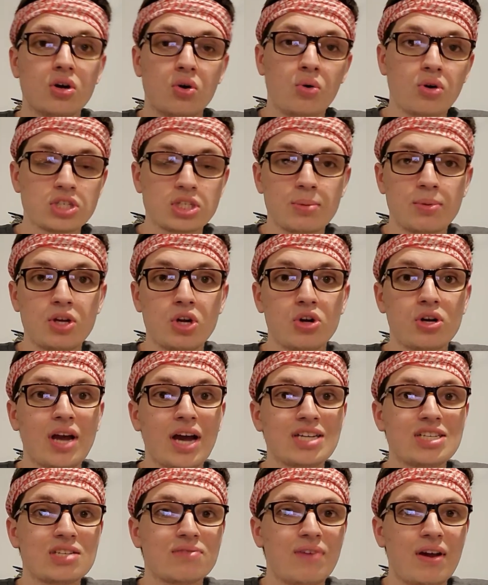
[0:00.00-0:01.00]
Who are some of your
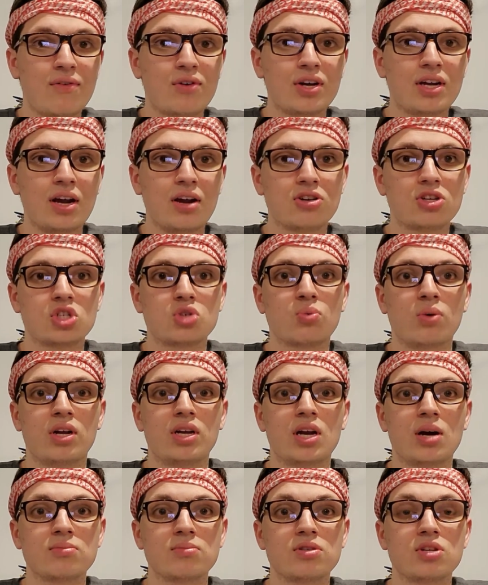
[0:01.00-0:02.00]
guys' favorite characters when
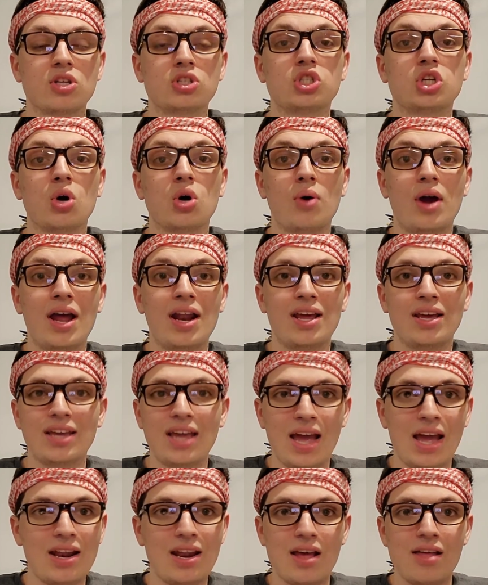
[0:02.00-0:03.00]
it comes to the show? And
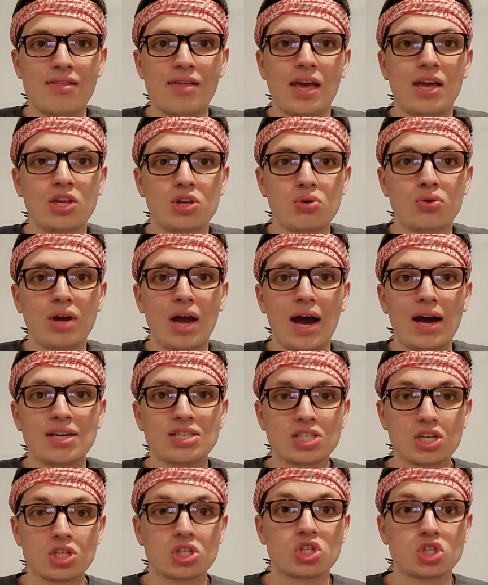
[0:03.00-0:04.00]
again, thank you
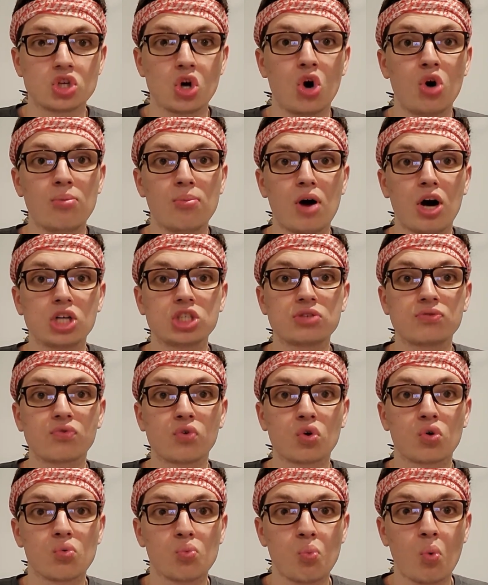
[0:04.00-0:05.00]
guys so much
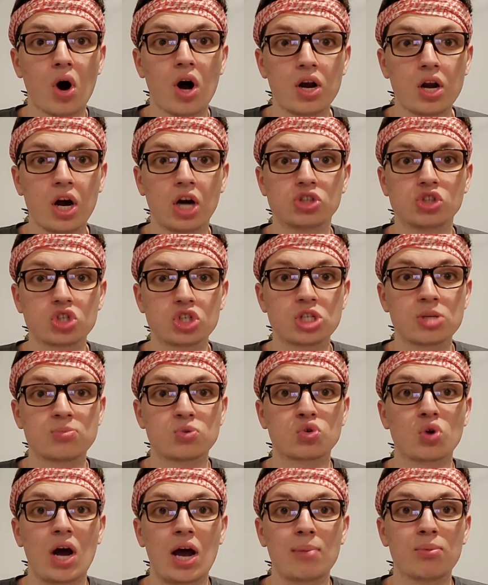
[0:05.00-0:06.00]
for 100
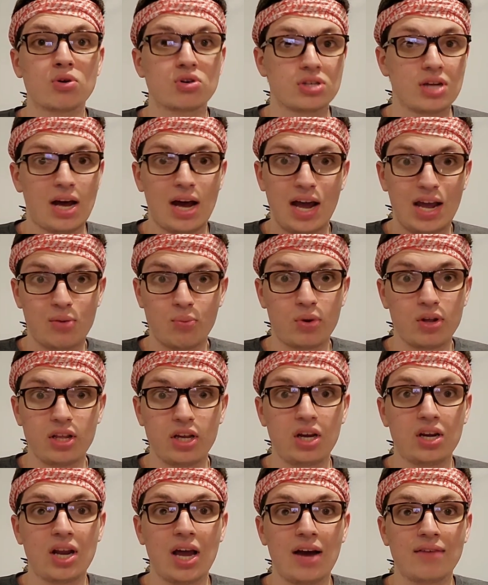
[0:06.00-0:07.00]
subscribers. I
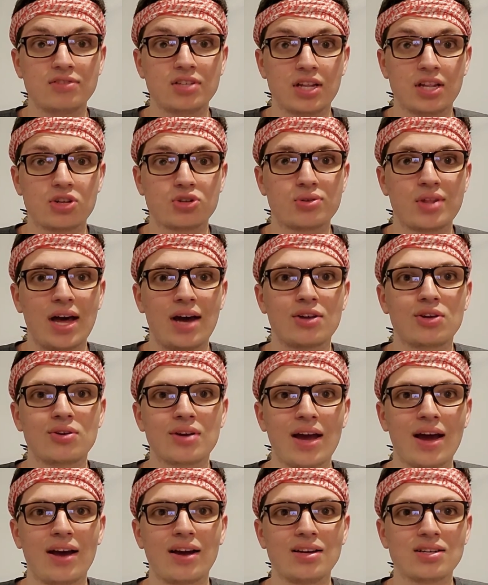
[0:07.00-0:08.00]
really could not have done this without
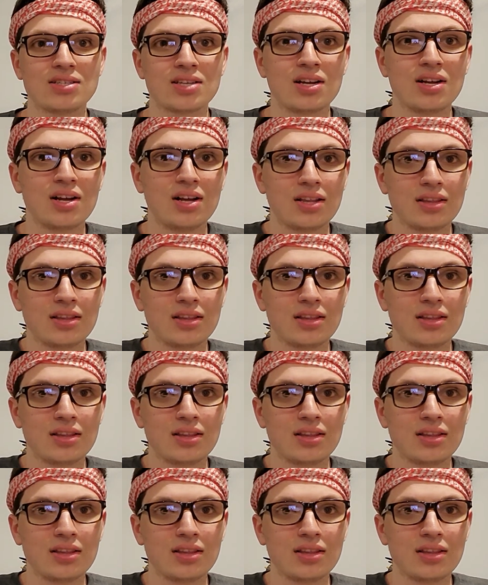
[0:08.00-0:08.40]
you guys.